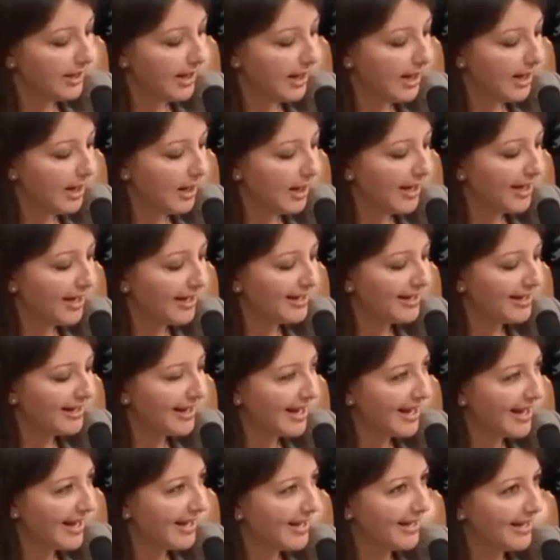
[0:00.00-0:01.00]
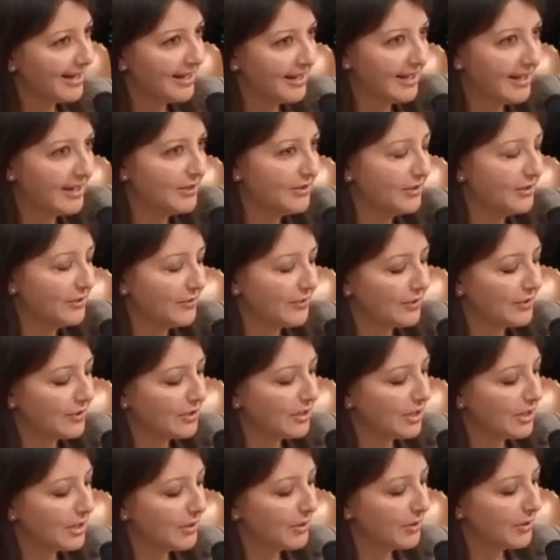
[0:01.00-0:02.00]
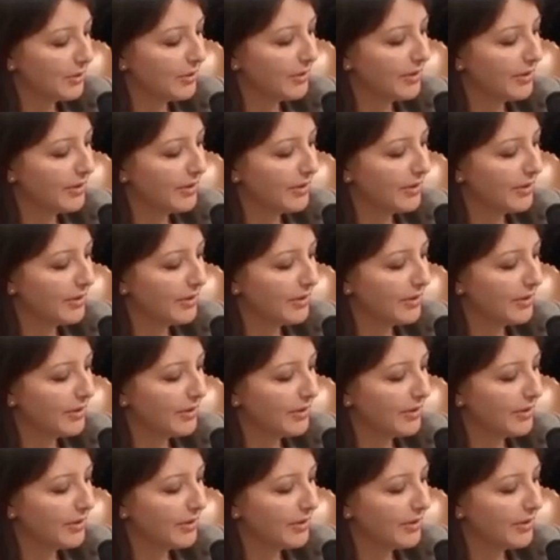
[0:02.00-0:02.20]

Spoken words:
And again, I think as you've heard,